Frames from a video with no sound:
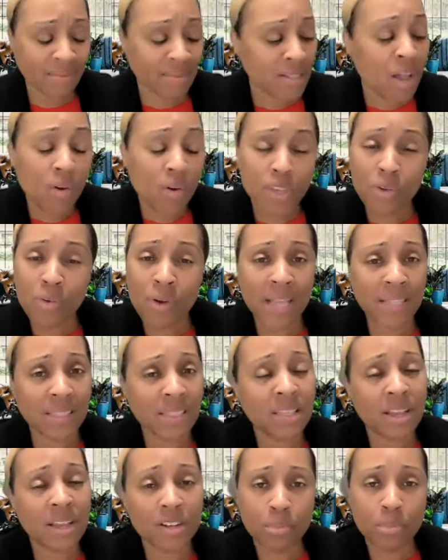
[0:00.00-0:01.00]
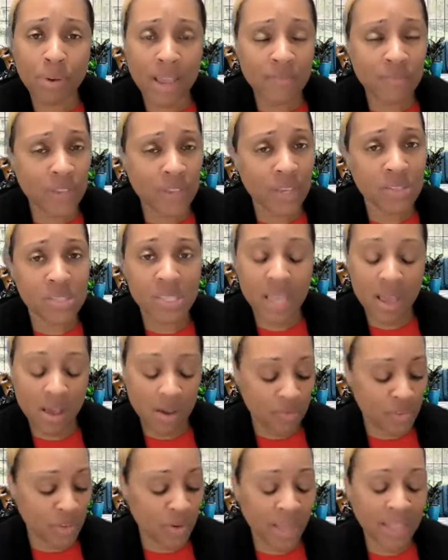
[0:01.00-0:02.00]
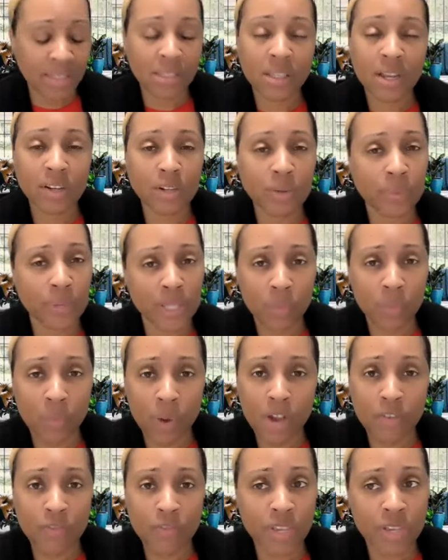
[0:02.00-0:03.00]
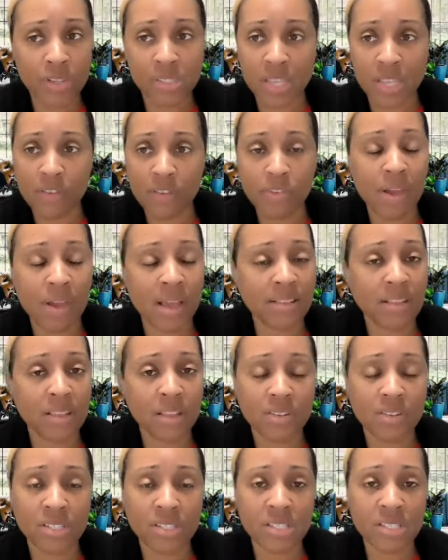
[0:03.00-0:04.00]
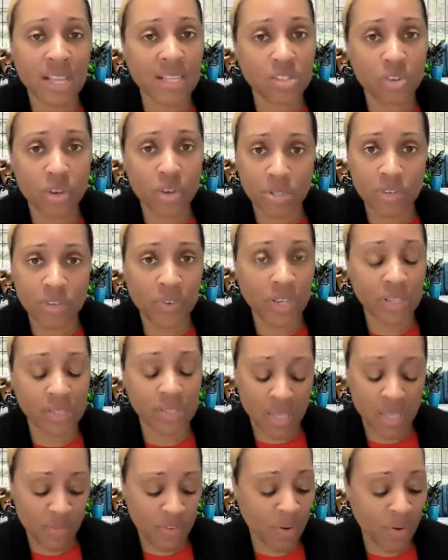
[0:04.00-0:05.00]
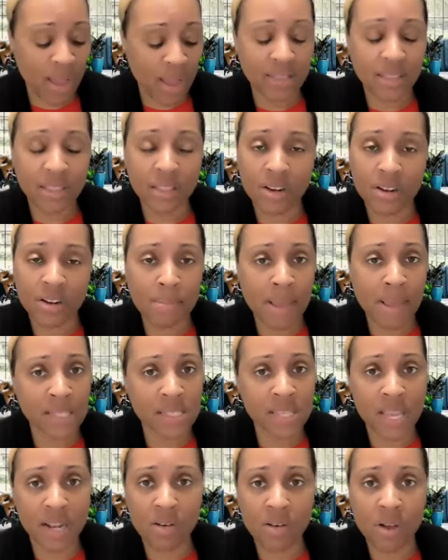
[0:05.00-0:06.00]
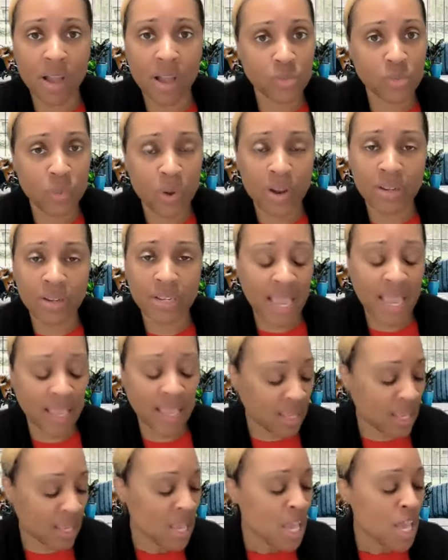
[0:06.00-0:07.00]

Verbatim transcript: No, you're gonna have to learn to pray for yourself. You're gonna have to learn to read the word for yourself. You're gonna have to learn to study scripture for yourself. You're gonna have to learn to meditate on God's word daily.